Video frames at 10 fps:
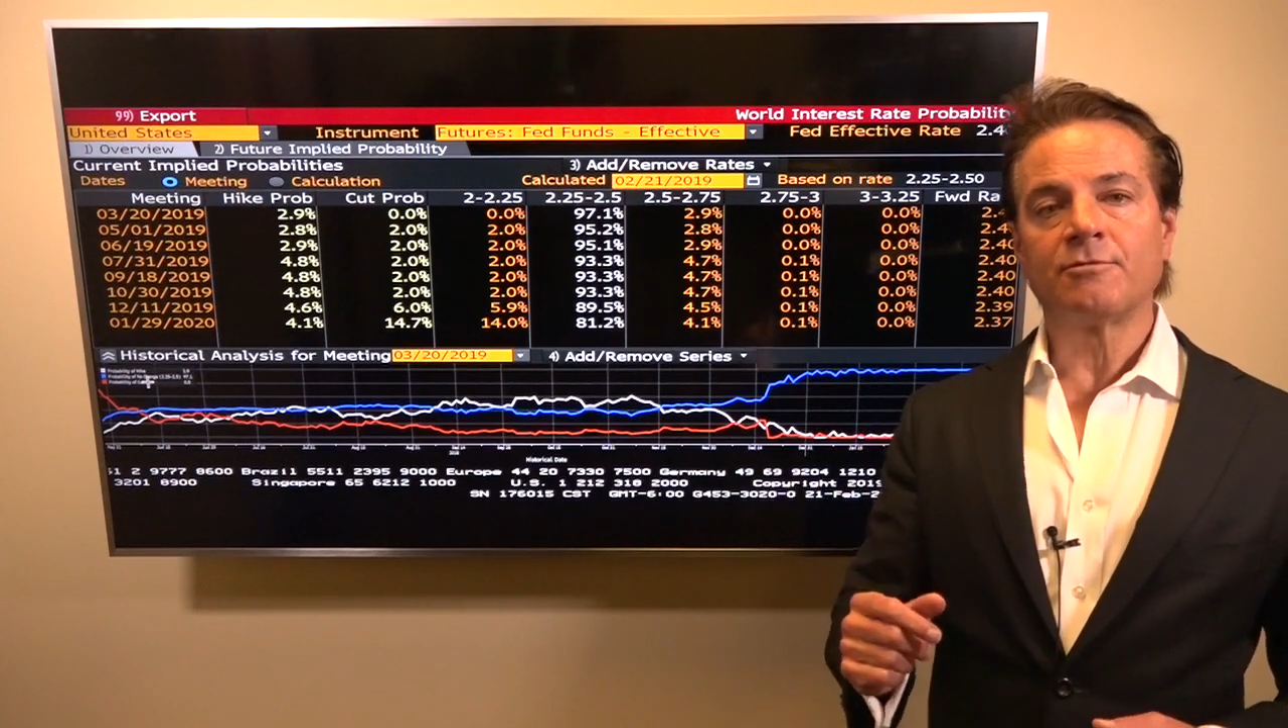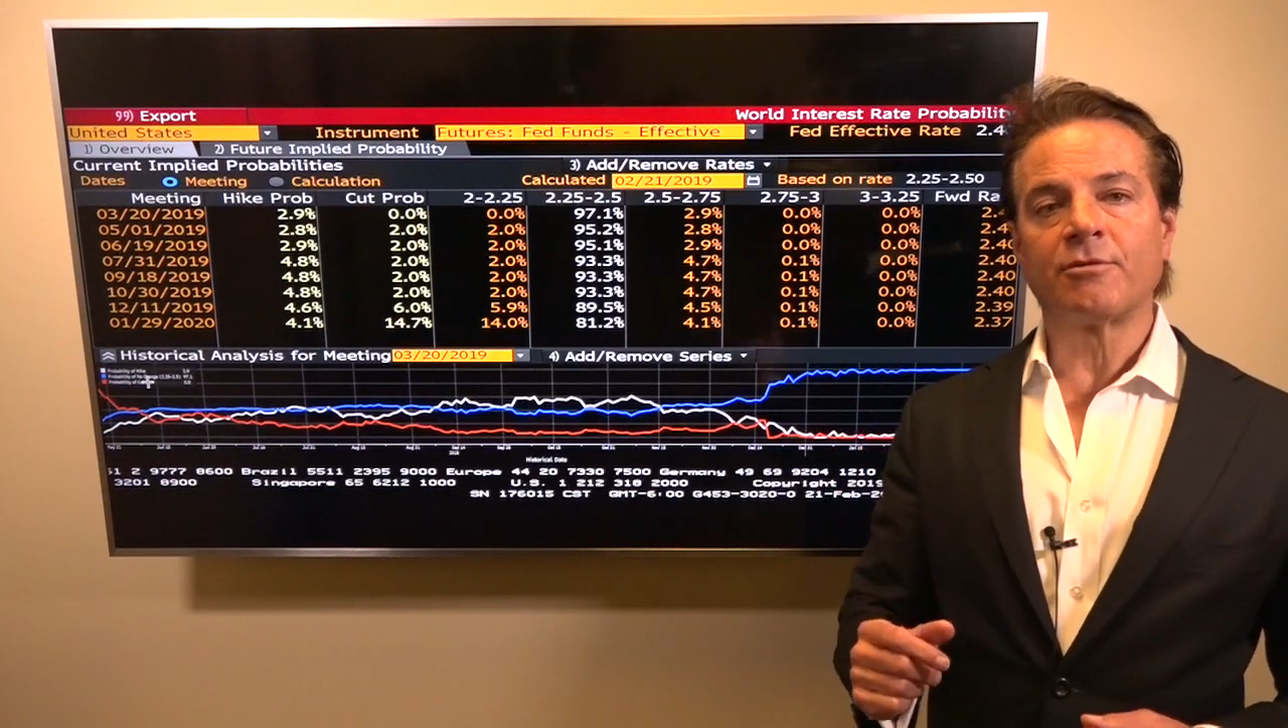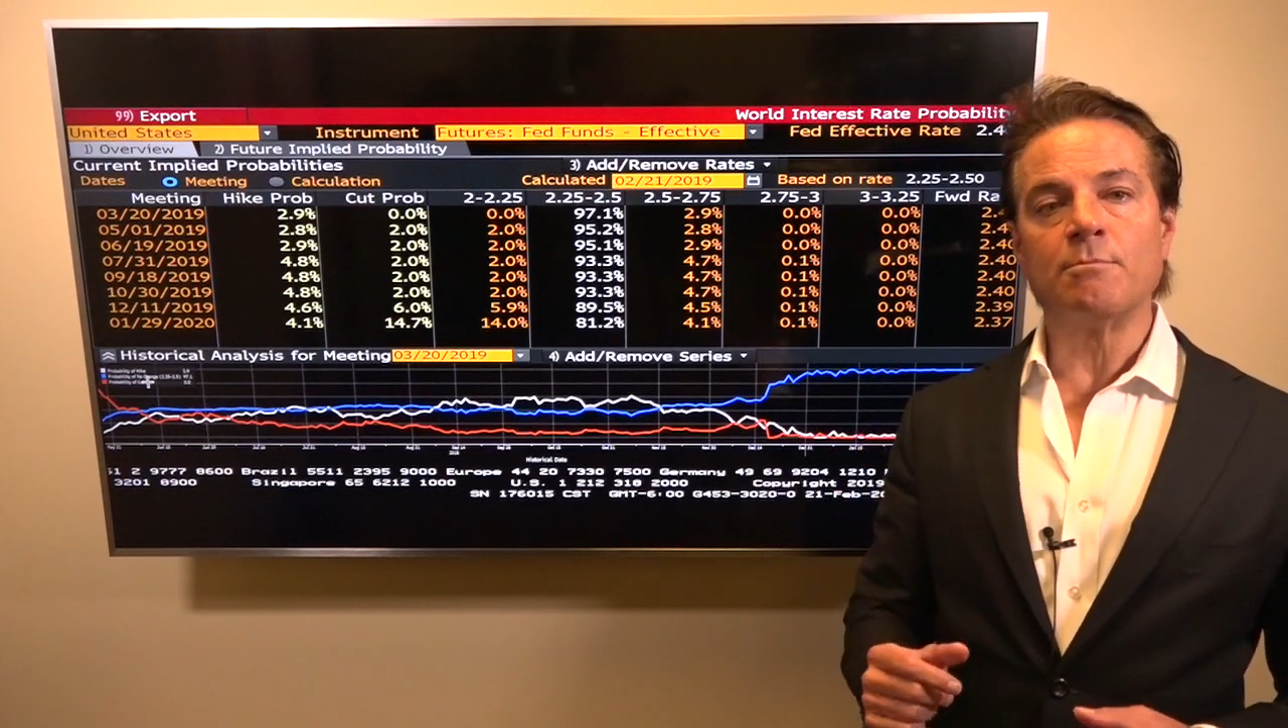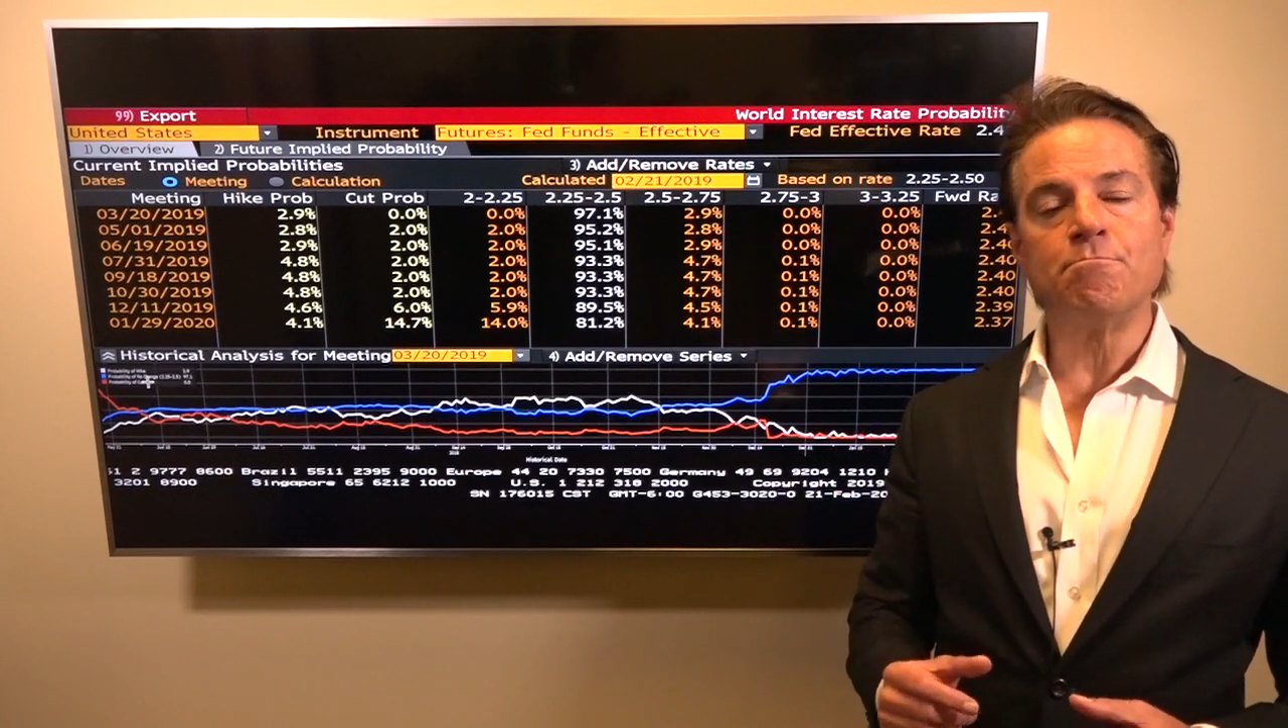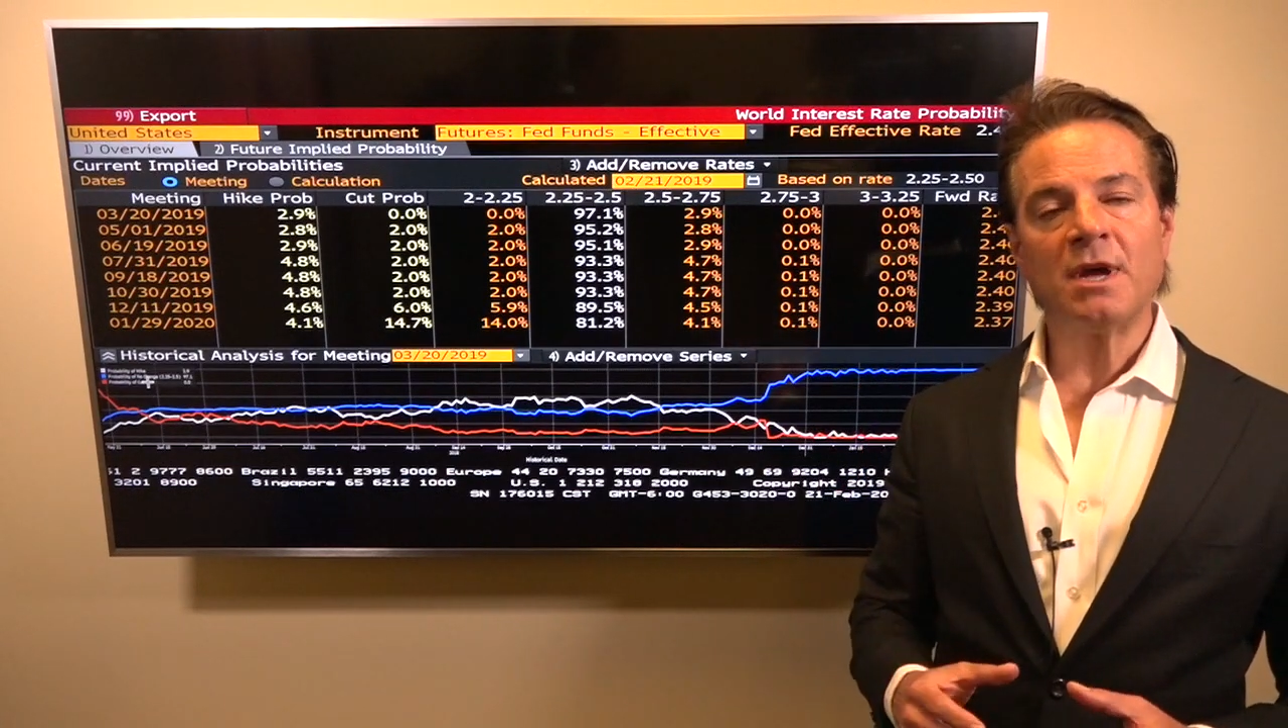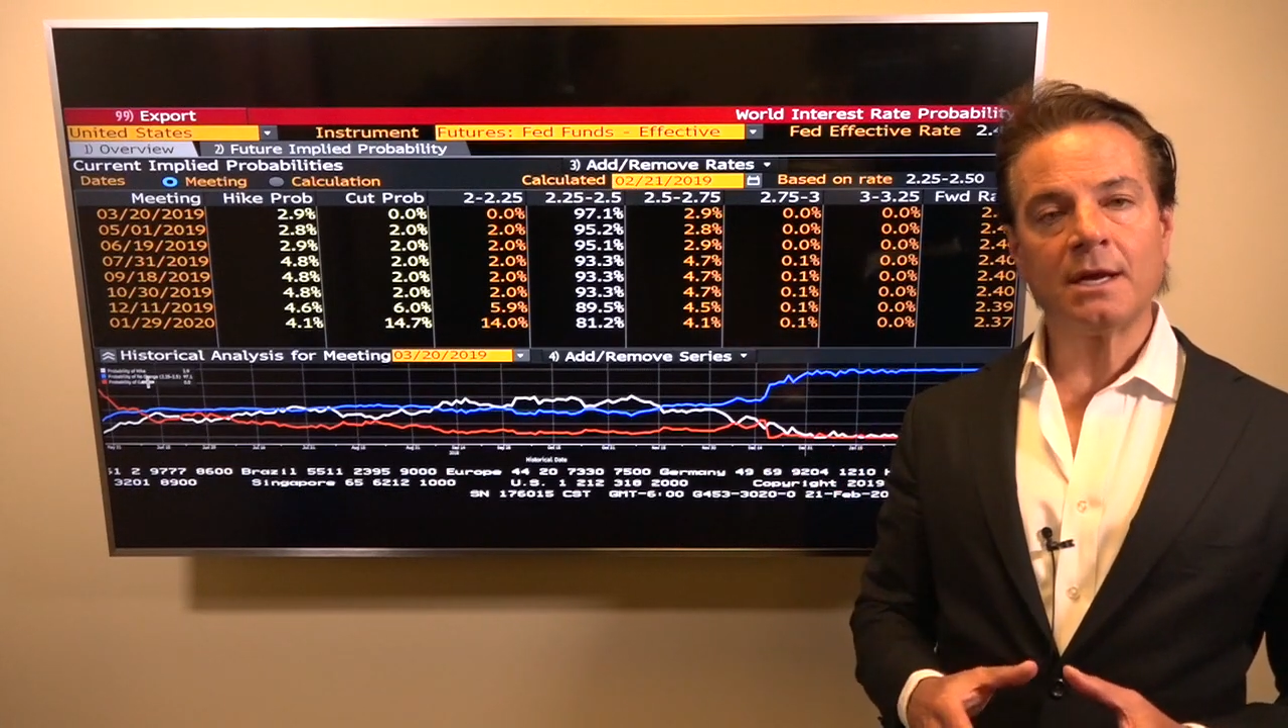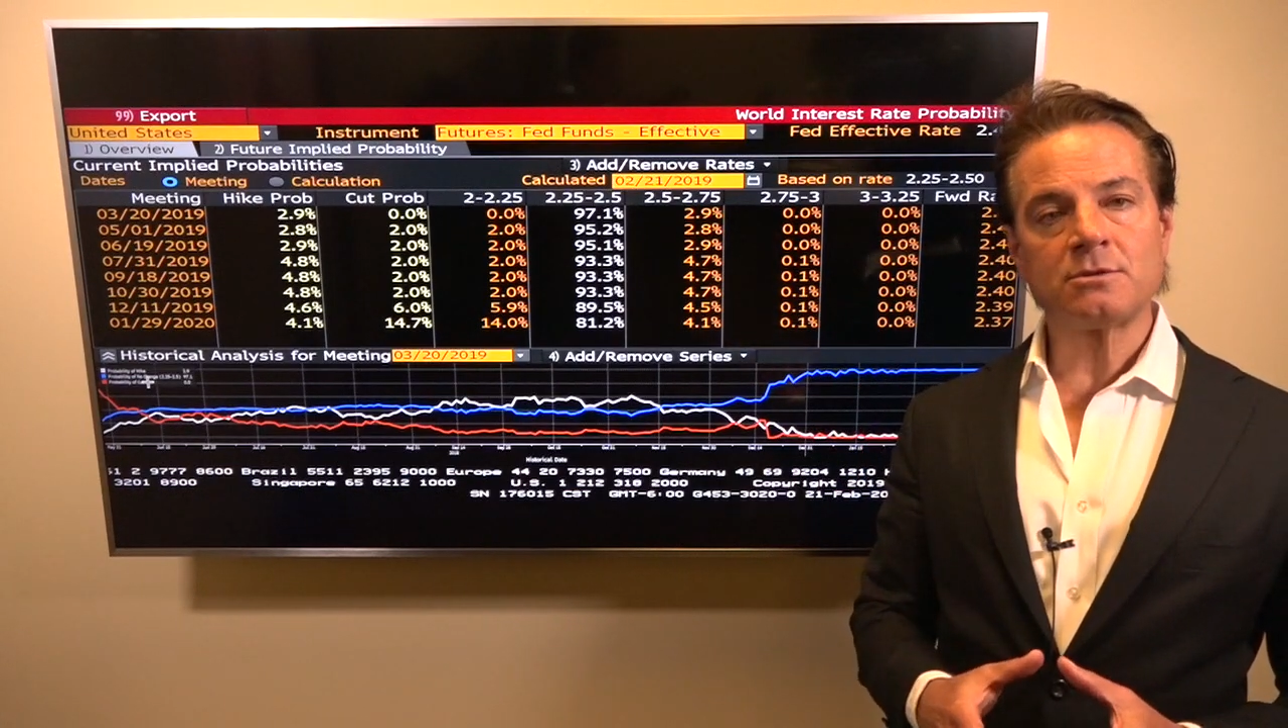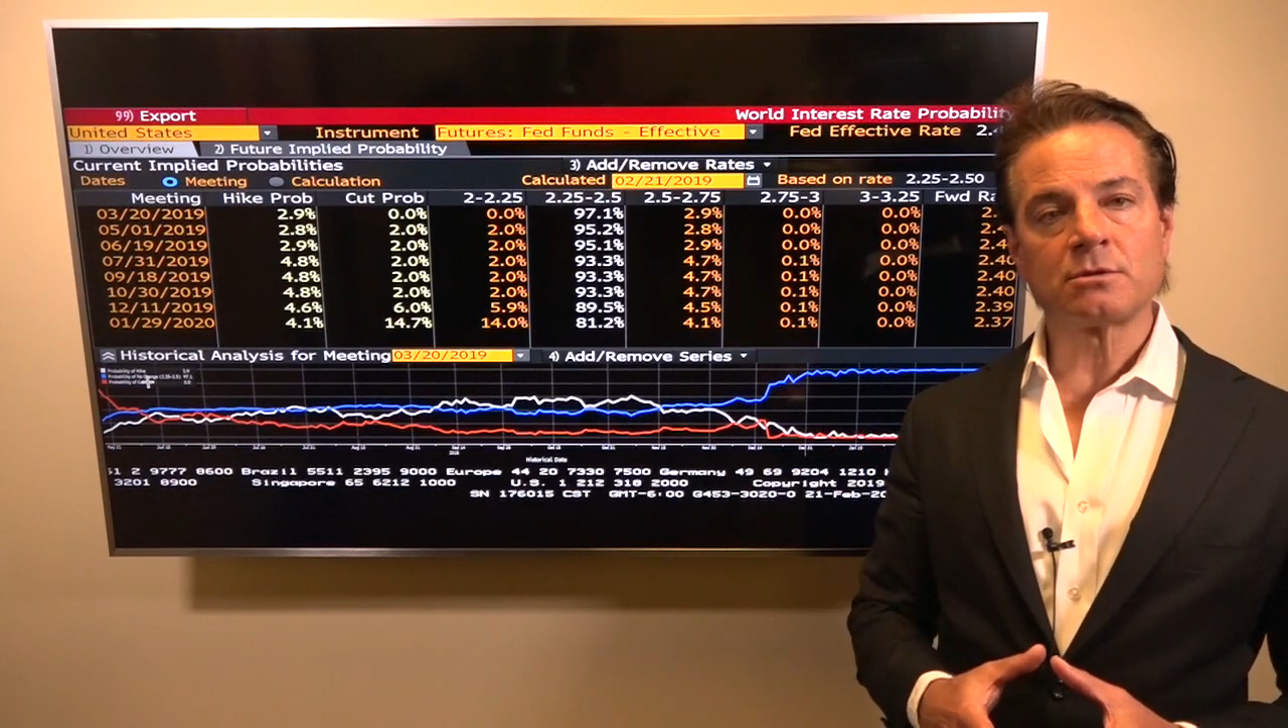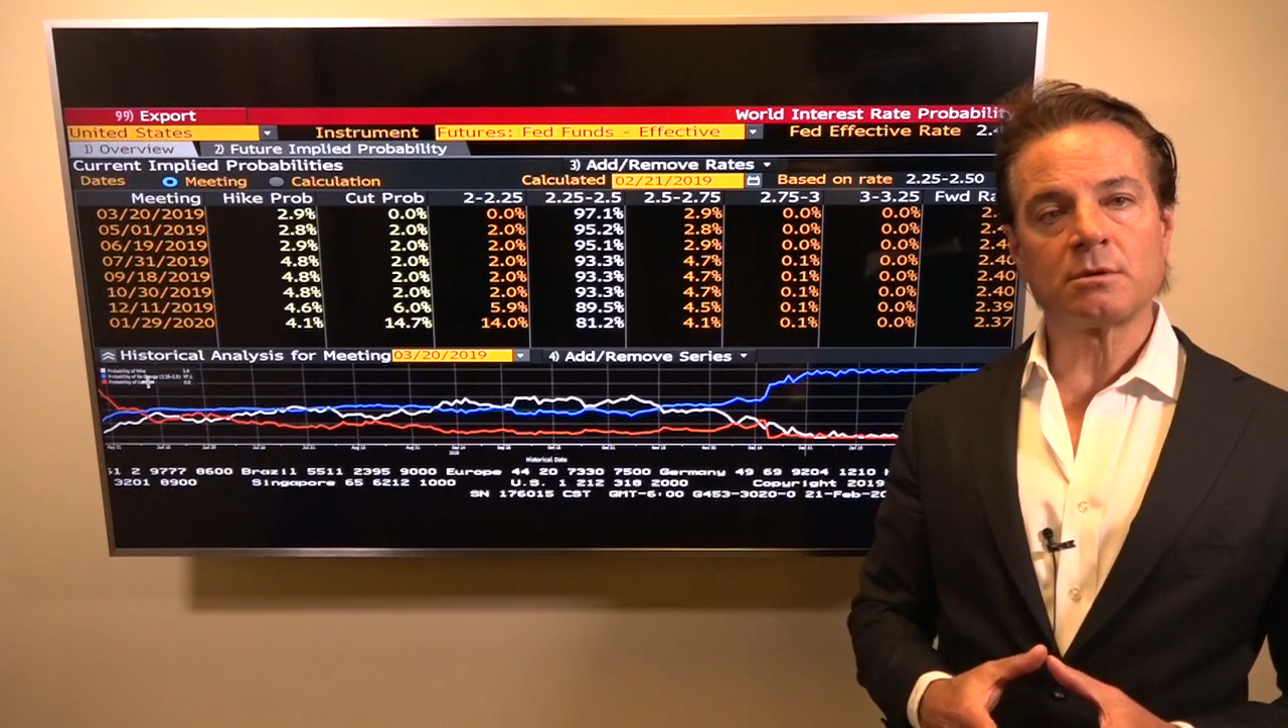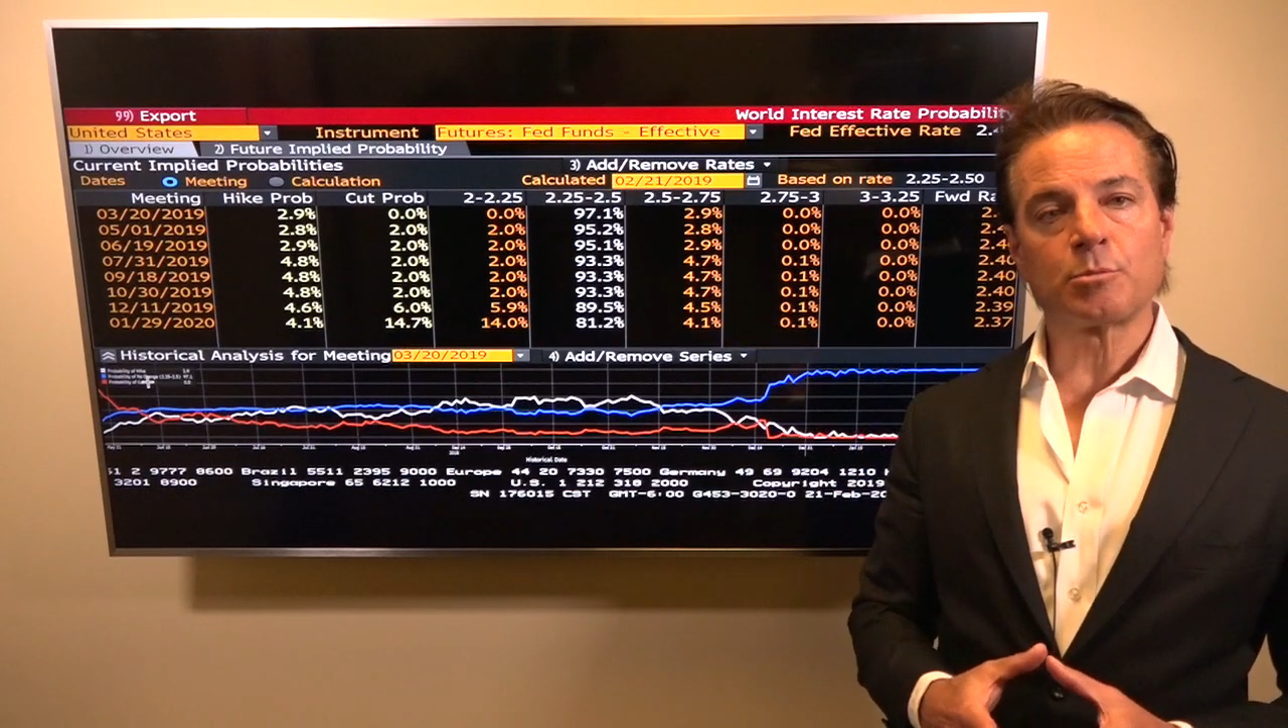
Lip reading: for major